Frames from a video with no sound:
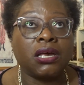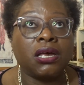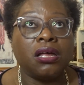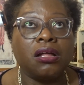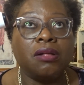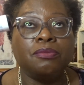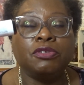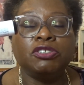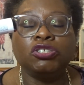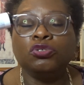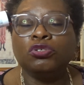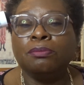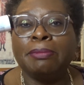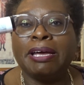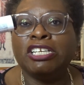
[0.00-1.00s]
what you
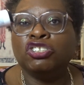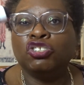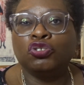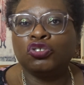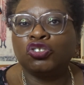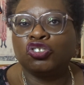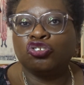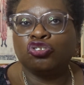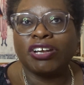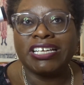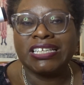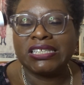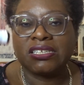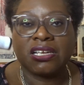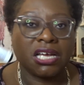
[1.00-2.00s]
call a manage your
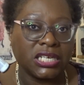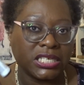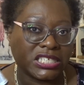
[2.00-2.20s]
stress kind of